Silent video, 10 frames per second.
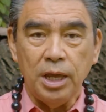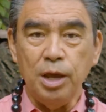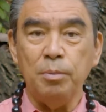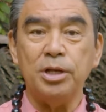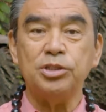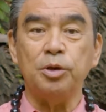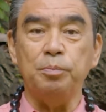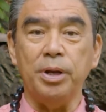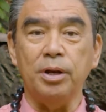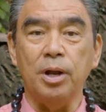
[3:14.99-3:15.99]
He must have
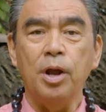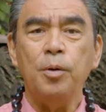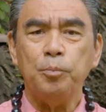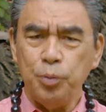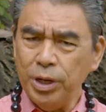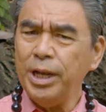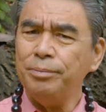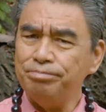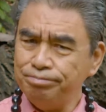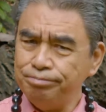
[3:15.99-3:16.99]
been pretty
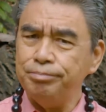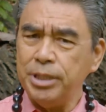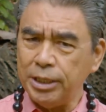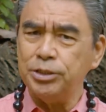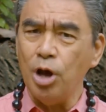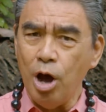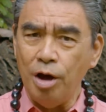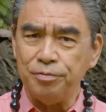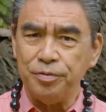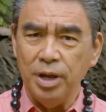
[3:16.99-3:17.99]
ticked
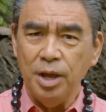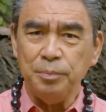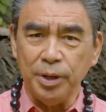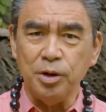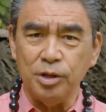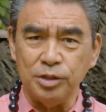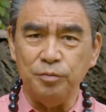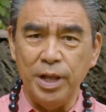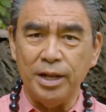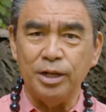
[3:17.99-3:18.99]
off because
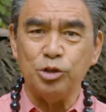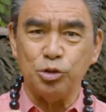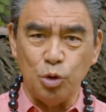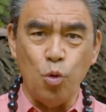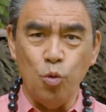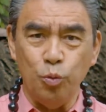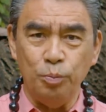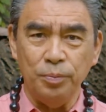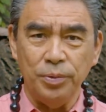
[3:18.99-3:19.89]
of that stone.